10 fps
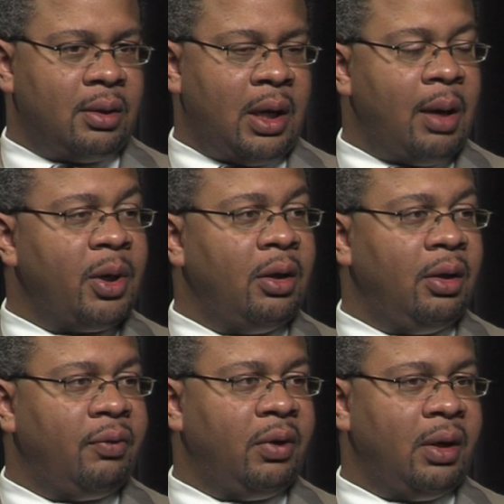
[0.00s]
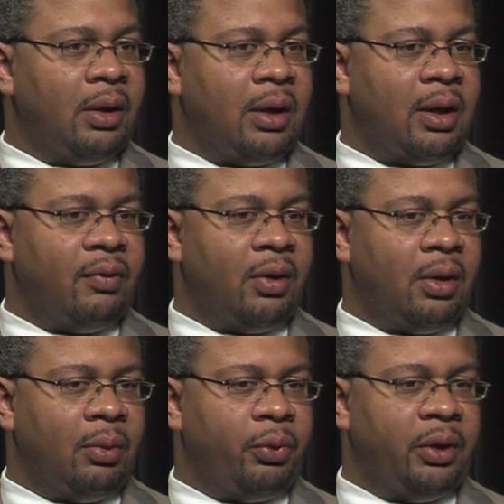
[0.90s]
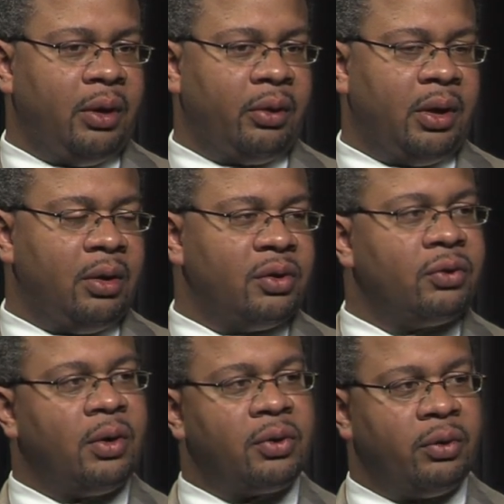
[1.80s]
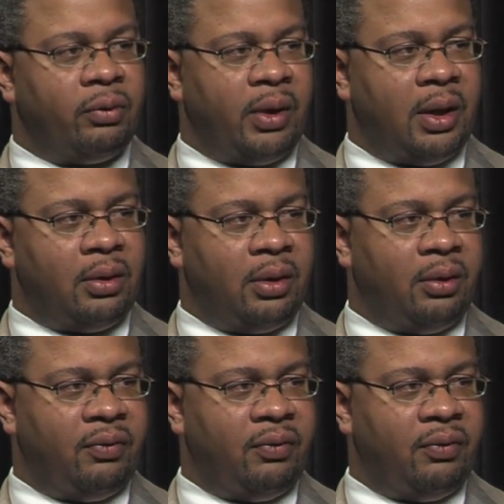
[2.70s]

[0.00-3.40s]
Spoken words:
common enough that a lot of our prenatal care is structured around it.